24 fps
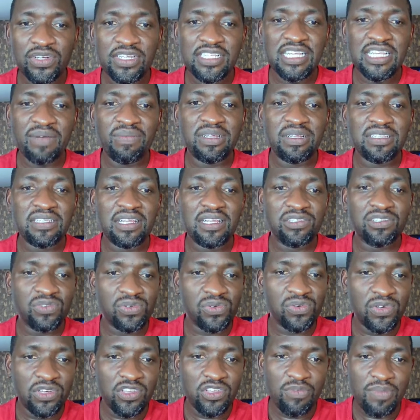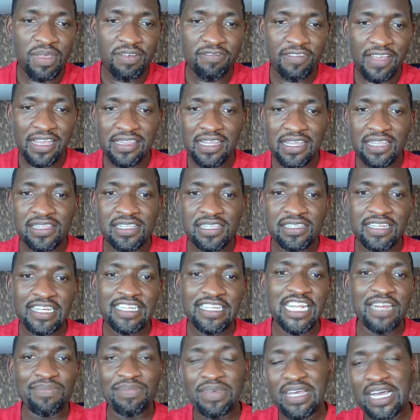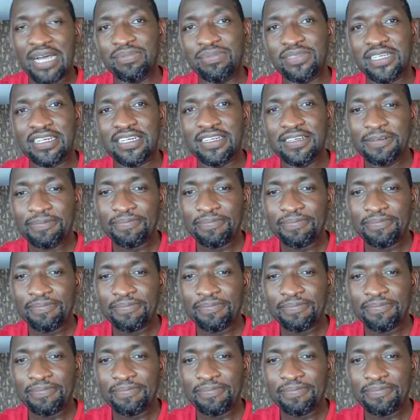Someone still has to look. You may find that this net can be captured.